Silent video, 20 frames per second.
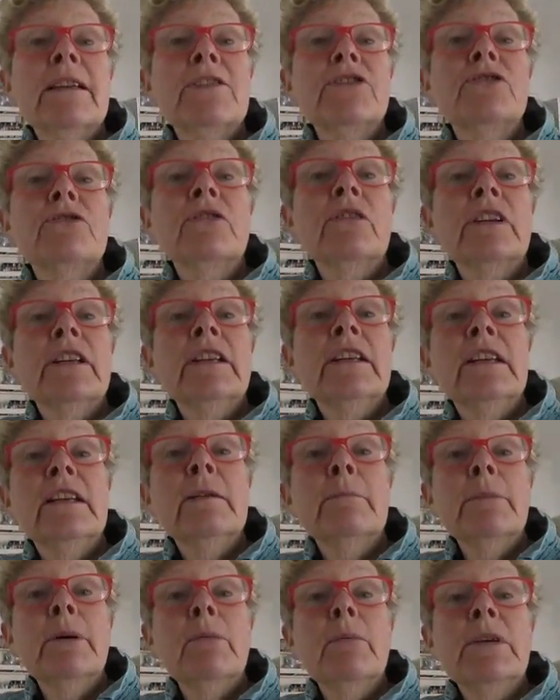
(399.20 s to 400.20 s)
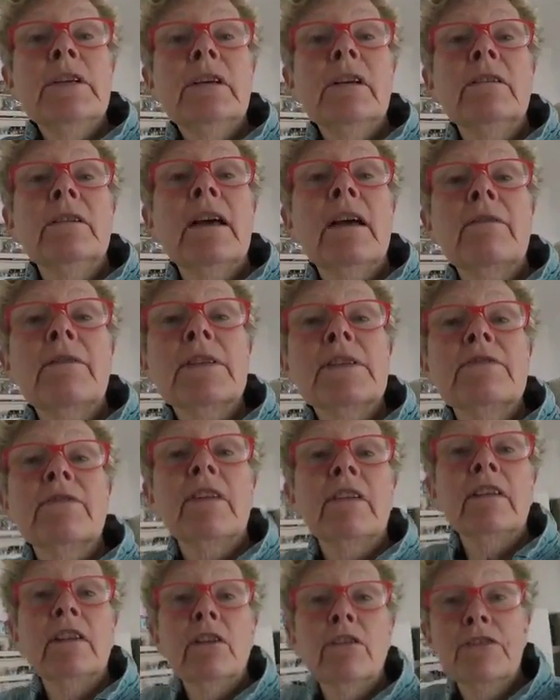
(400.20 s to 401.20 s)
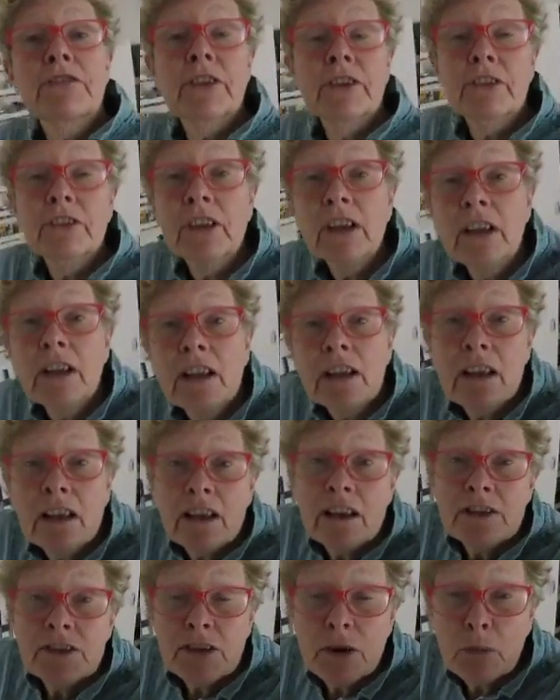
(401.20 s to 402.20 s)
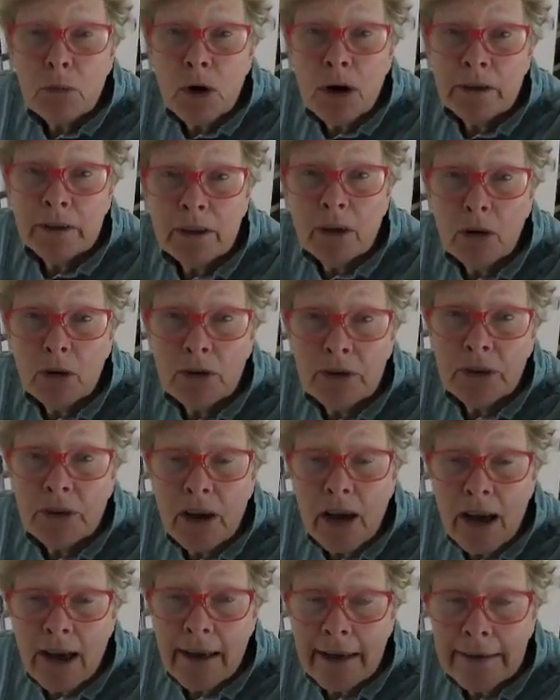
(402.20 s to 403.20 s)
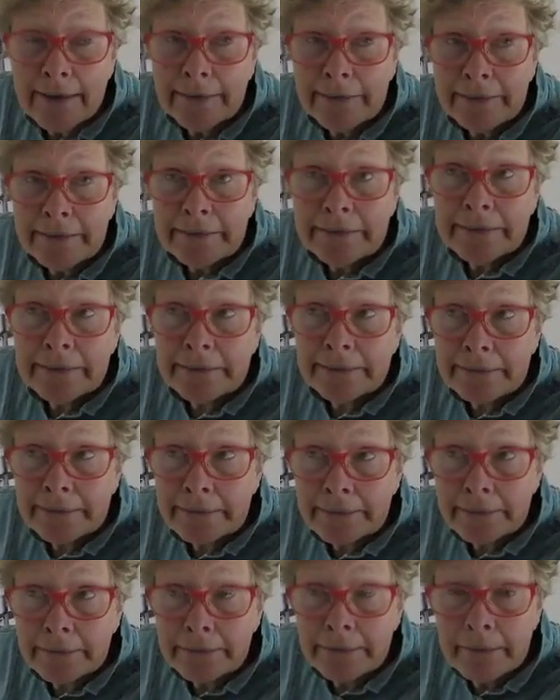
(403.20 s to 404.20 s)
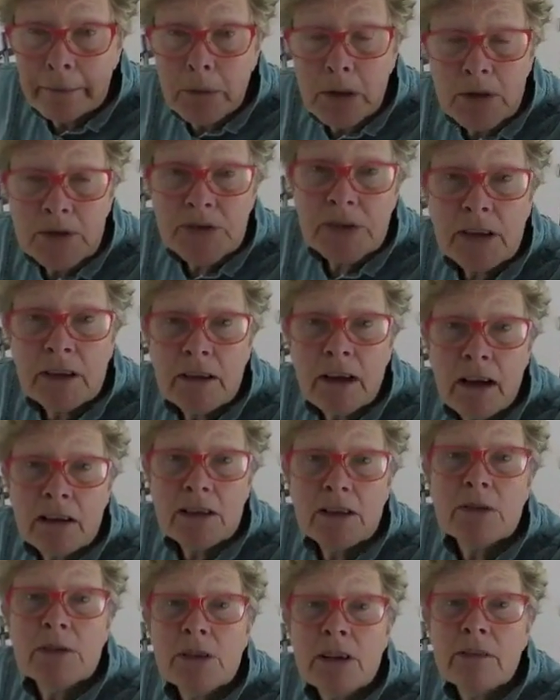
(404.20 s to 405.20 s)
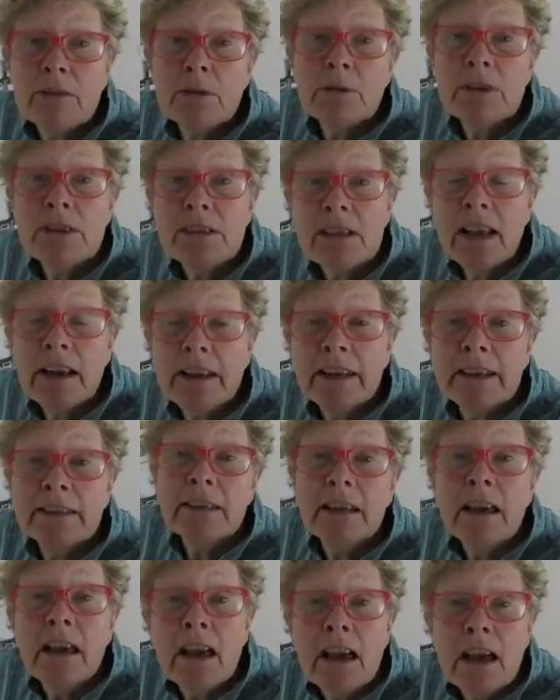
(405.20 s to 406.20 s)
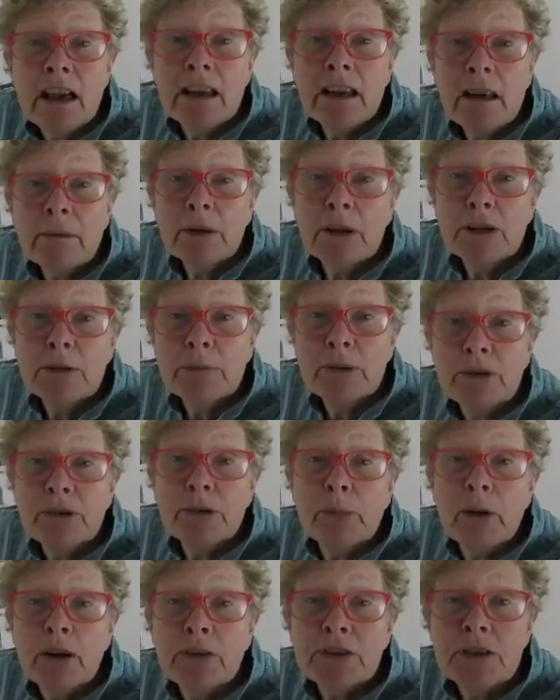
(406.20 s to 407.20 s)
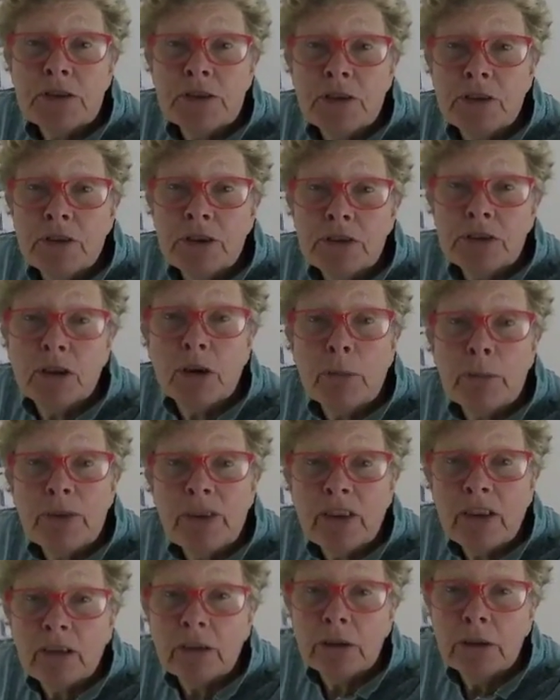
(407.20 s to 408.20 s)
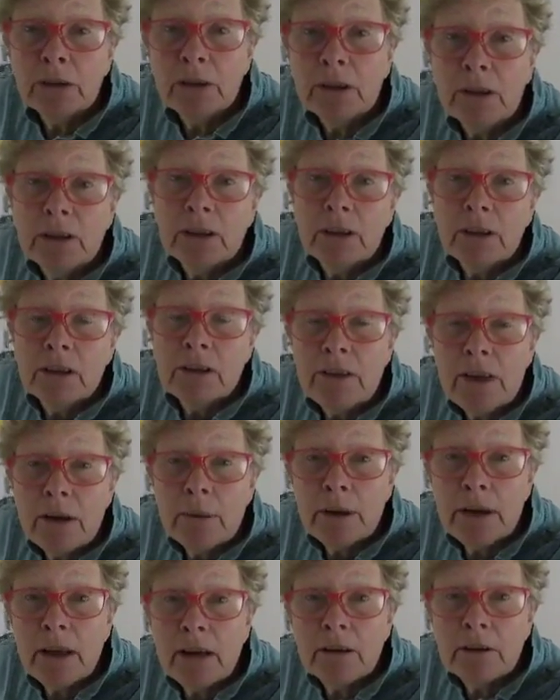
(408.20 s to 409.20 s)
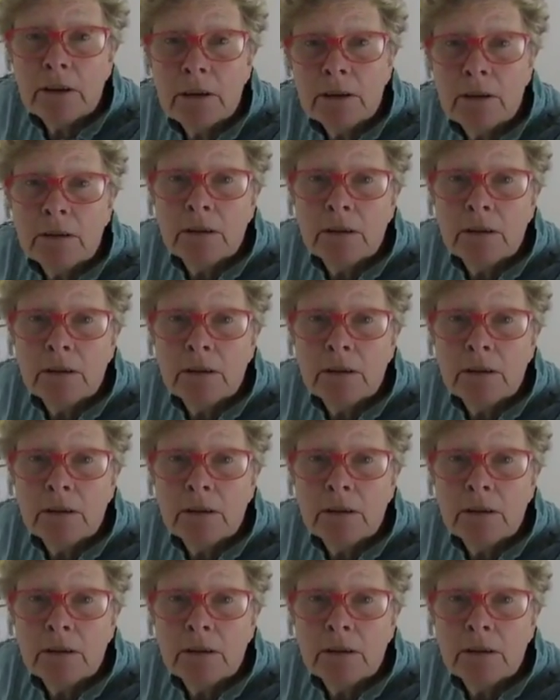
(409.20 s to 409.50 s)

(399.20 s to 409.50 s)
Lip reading: cholesterol in here, but we don't have this very often, so why not? And we'll serve, I shall serve it with salad. And I'm going to put tomatoes on the top, so there we go.